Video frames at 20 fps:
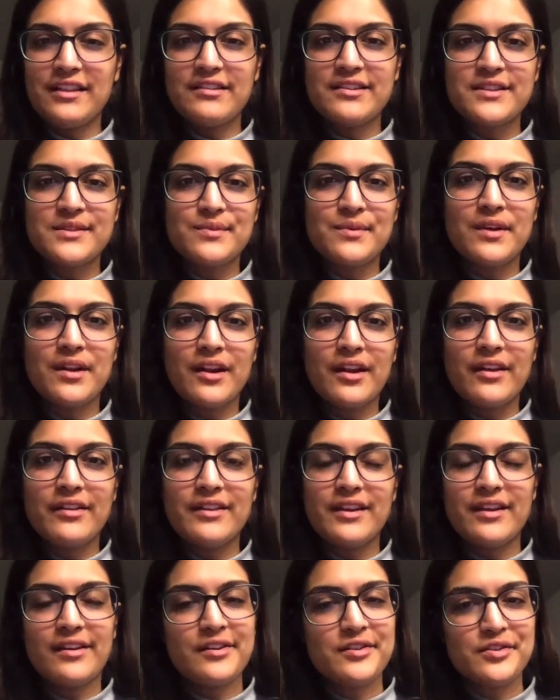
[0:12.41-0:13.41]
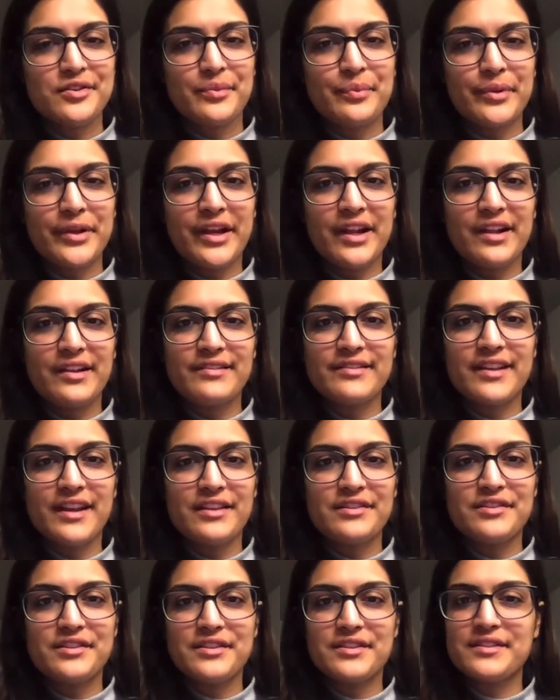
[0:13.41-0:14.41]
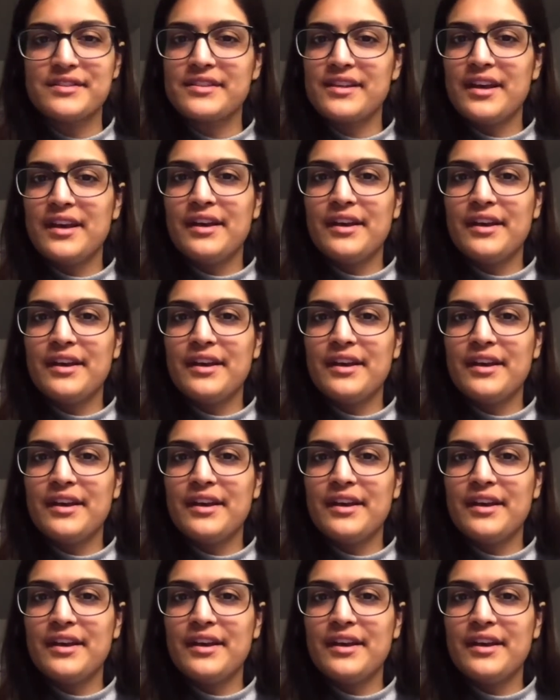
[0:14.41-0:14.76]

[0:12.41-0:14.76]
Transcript: That's when the initial planning stages